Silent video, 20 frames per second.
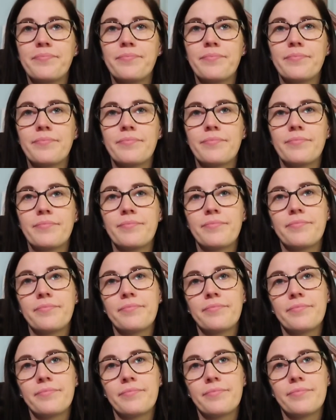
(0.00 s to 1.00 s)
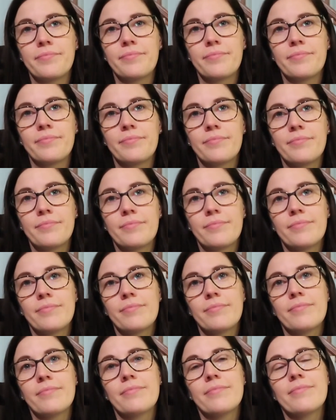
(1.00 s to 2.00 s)

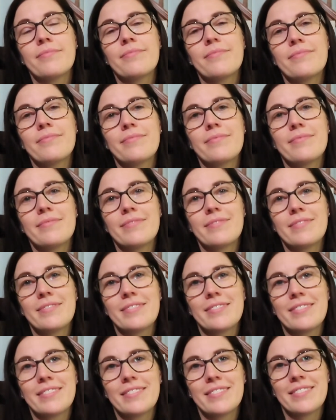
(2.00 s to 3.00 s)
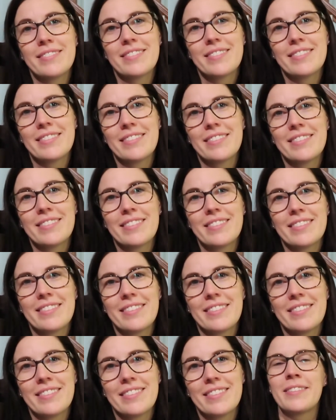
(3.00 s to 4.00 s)

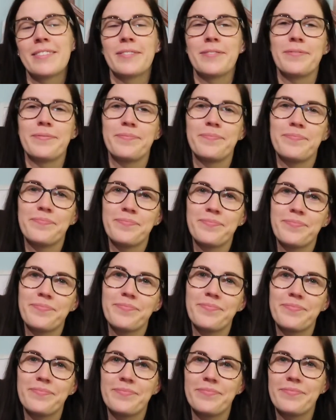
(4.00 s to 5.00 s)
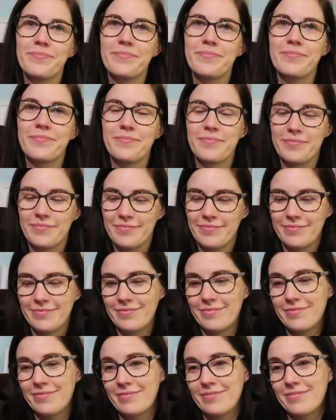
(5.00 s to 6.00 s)

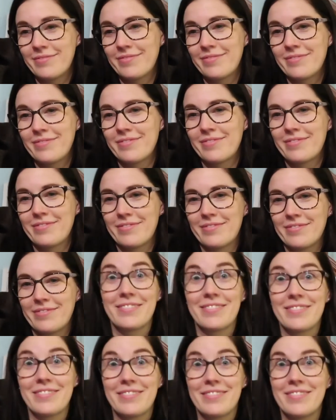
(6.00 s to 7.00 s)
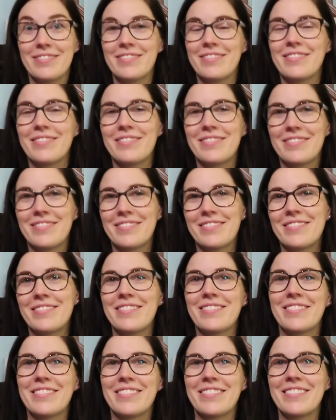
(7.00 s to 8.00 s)
No words are spoken by the person on screen.